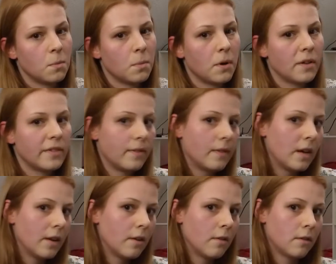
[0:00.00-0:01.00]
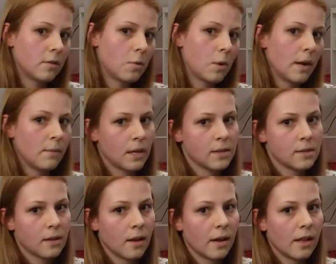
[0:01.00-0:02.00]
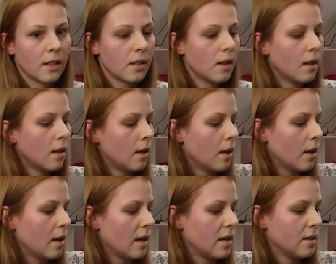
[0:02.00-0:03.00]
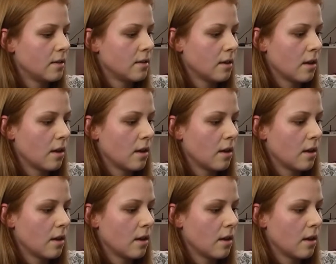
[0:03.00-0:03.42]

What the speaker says: but they're not quite my style, and